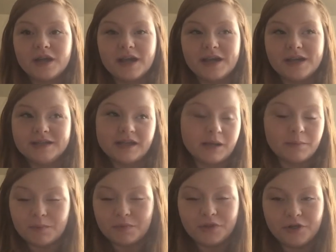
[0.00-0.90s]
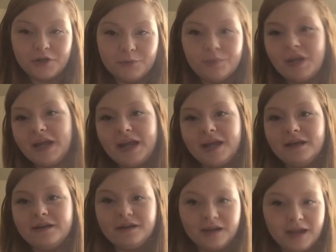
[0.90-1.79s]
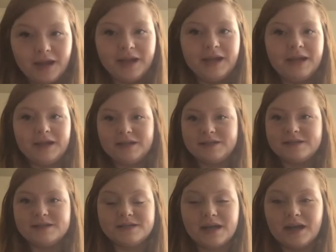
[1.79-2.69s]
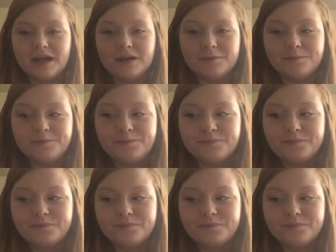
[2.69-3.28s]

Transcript: and come up with a new plan and um,